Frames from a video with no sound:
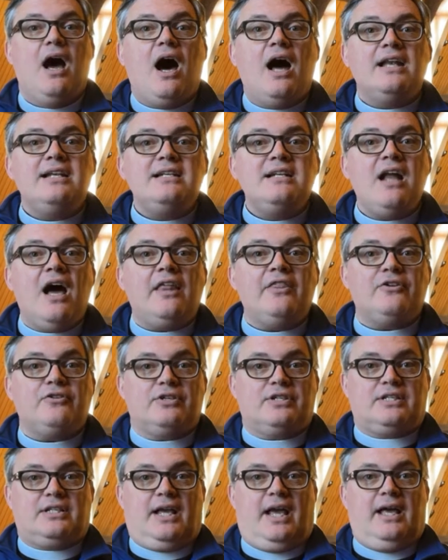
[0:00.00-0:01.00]

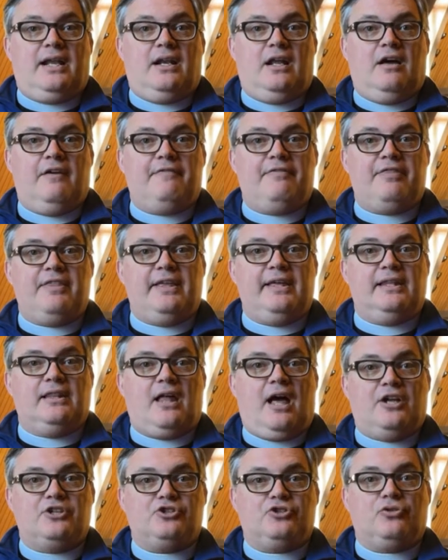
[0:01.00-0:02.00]
another set of
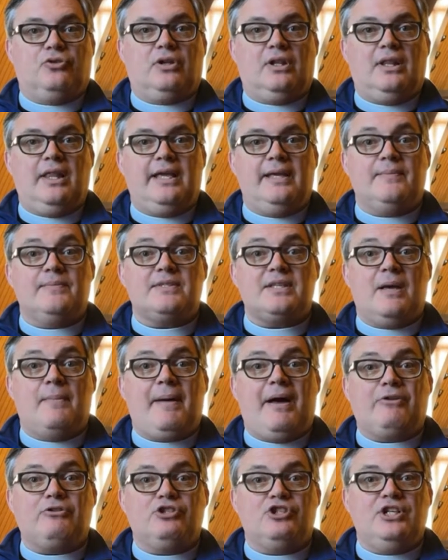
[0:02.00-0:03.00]
theological claims
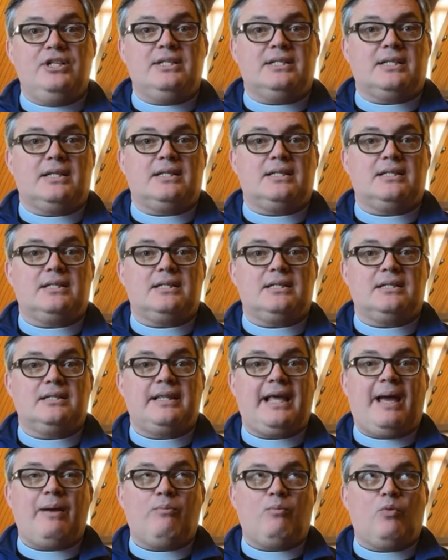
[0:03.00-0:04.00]
about Jesus
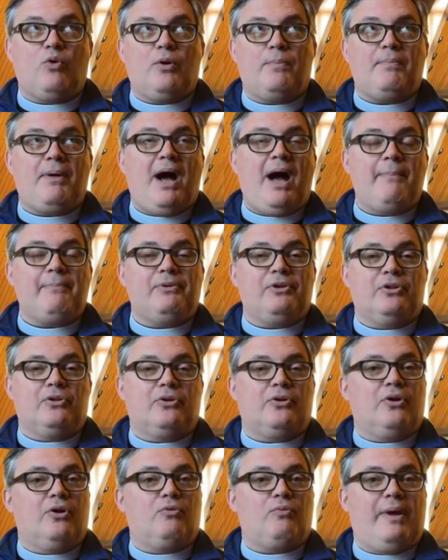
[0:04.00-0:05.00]
that were
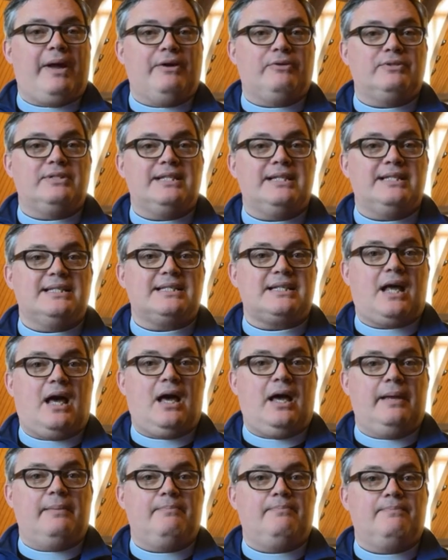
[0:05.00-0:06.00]
popular around his
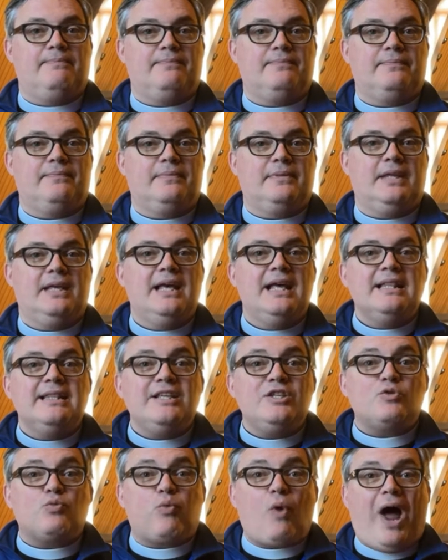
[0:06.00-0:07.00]
time.
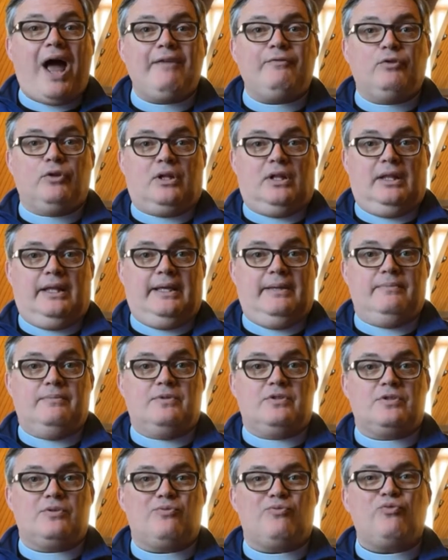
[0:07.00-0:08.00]
These rival
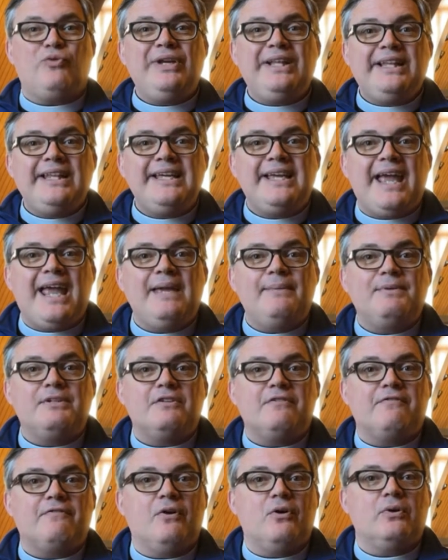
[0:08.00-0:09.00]
claims really came
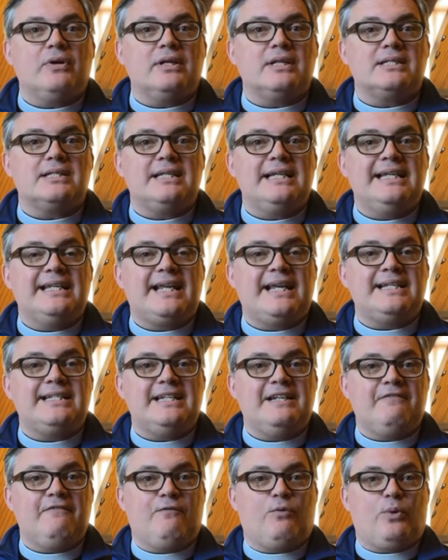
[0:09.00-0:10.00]
into focus in
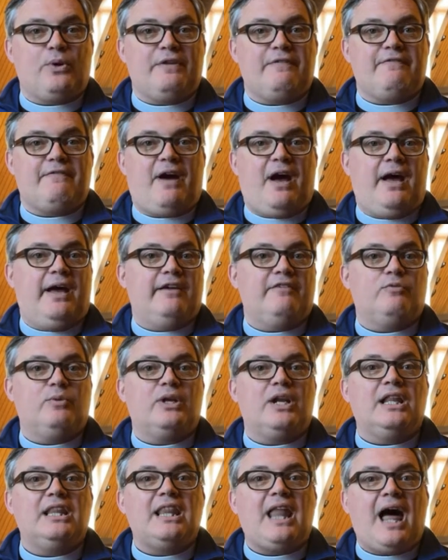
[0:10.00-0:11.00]
1945
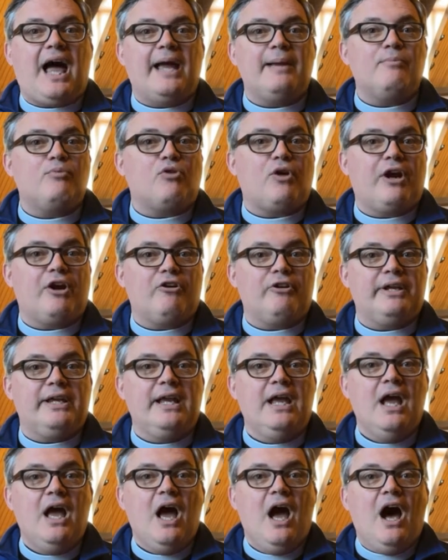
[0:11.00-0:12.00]
when a
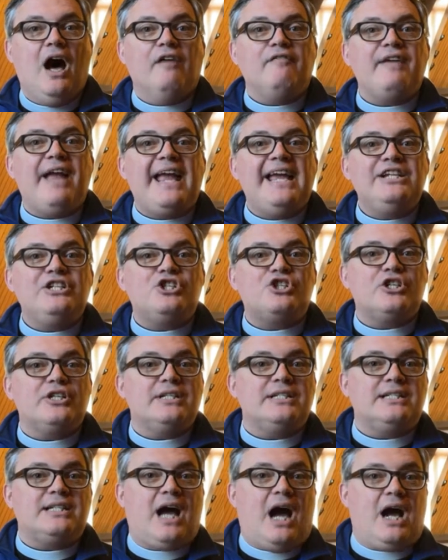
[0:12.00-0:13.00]
library of
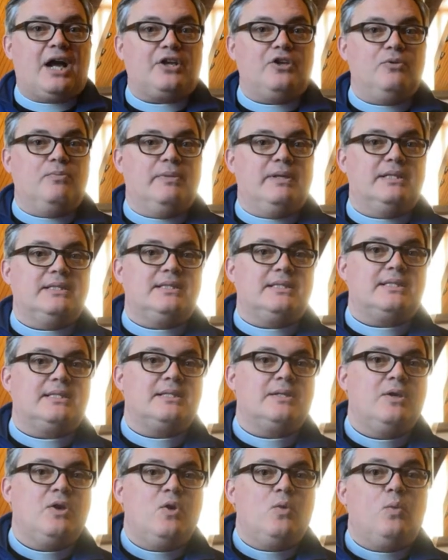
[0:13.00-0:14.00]
ancient
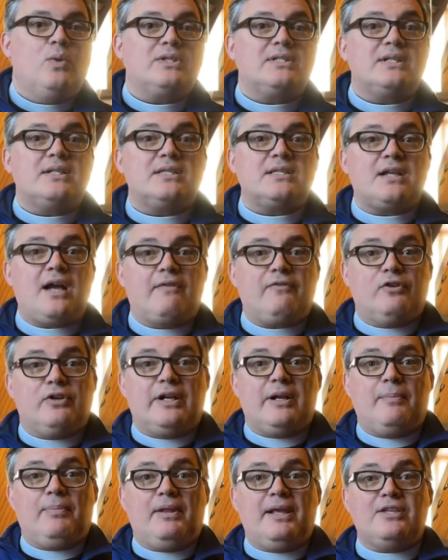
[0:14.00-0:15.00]
documents was
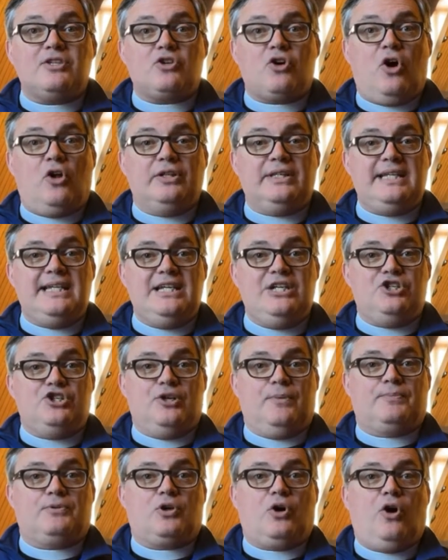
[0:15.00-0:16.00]
discovered in a place called
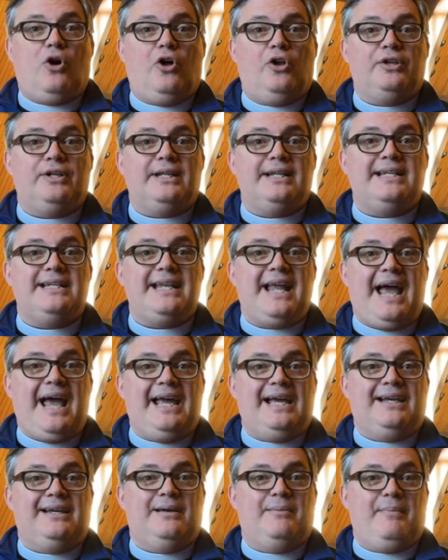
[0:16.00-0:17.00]
Egypt called
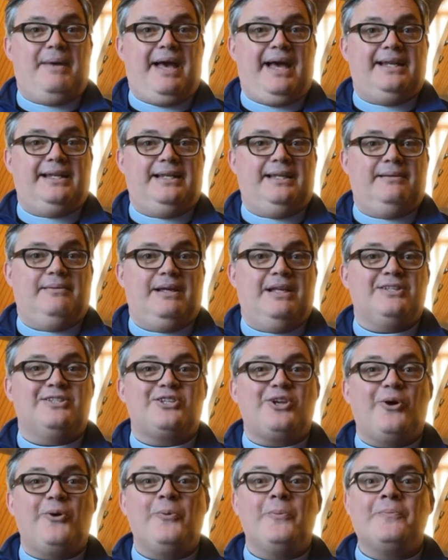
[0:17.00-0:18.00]
Nag Hamadi. And
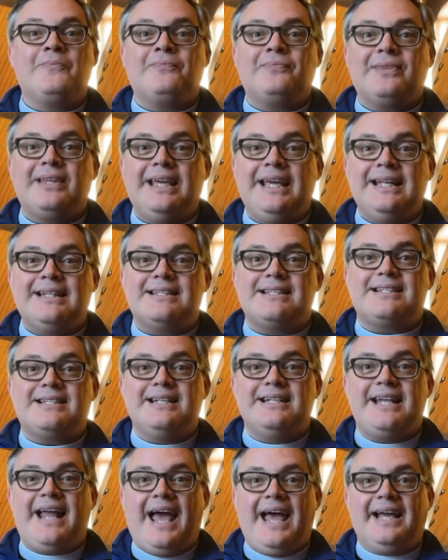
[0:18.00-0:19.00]
so it's
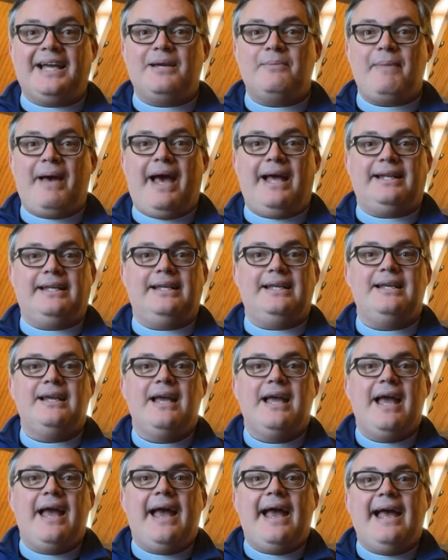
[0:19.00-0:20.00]
to Nag Hamadi
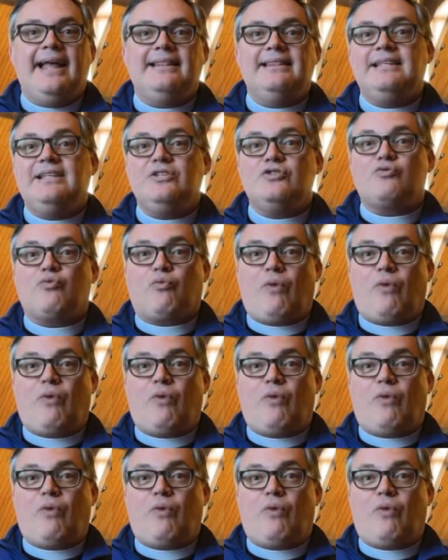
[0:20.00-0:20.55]
and these